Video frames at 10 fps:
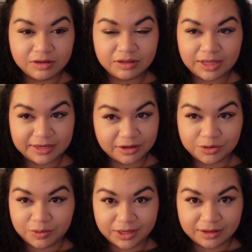like a
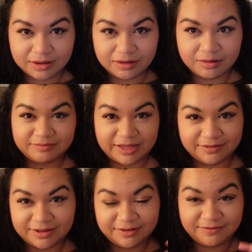quick like
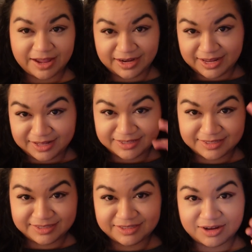
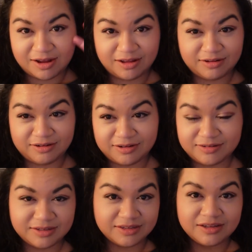finance talk or
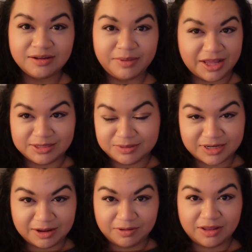my husband and
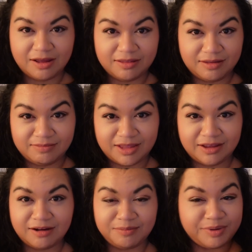I, we call them like
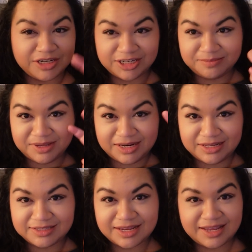our budget
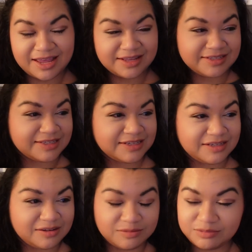meetings, I guess.
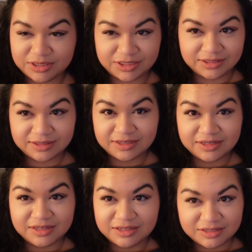We
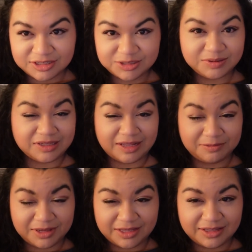do it like
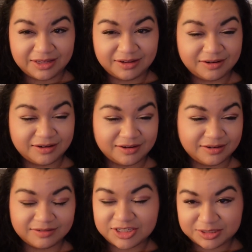weekly
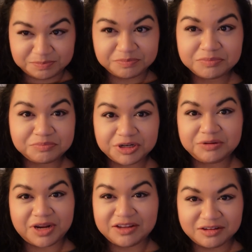or just pretty
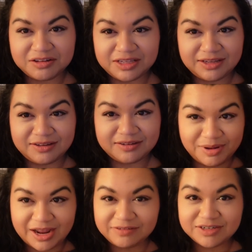regularly.
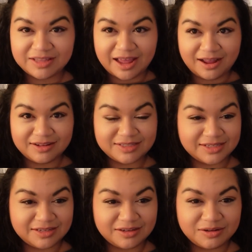But after that,
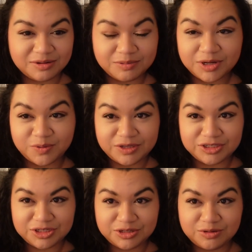uh, we're going
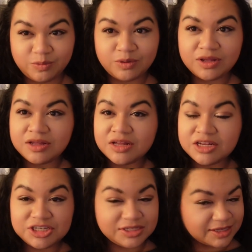to
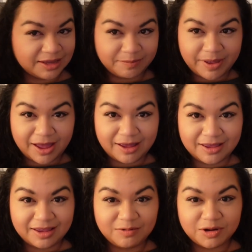just kick back
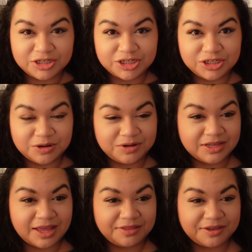and a show
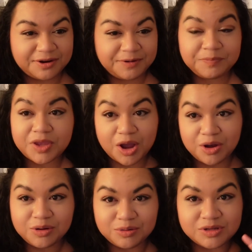together.
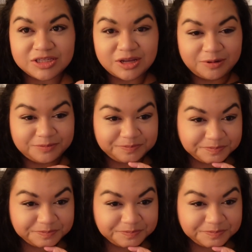Oh, so